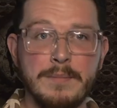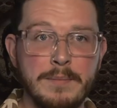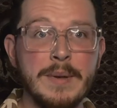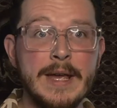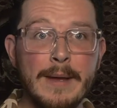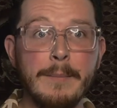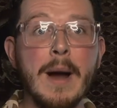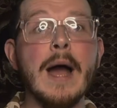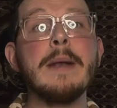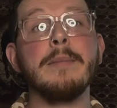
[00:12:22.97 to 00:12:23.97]
be
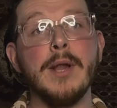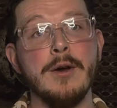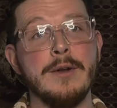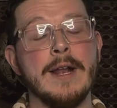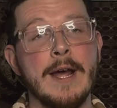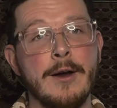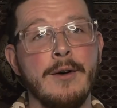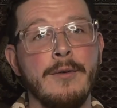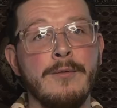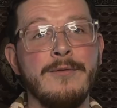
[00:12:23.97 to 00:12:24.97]
mind blown at
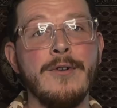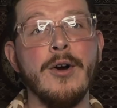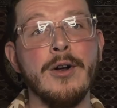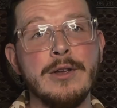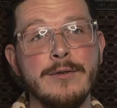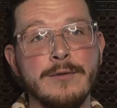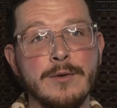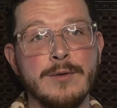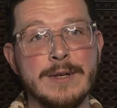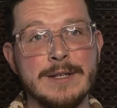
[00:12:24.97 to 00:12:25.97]
how far you've
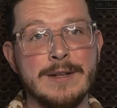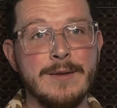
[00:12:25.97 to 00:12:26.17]
ruined